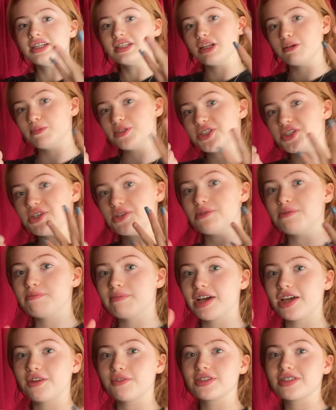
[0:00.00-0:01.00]
Number two,
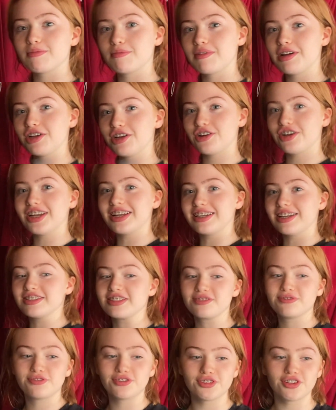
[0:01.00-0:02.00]
my acrylic nails
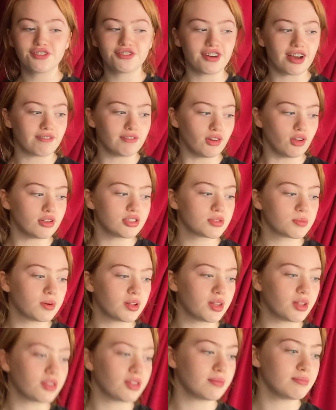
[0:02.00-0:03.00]
have fallen off. I've lost one
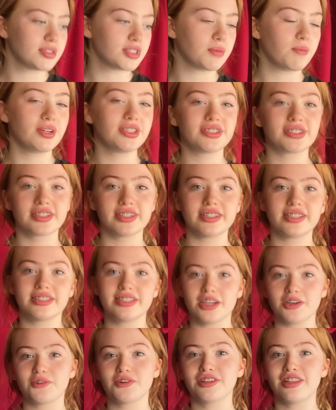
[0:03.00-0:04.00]
of them, so we're just gonna
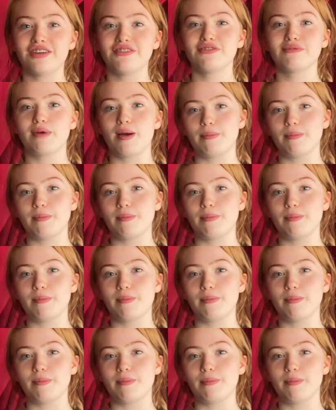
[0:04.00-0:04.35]
stick with it for my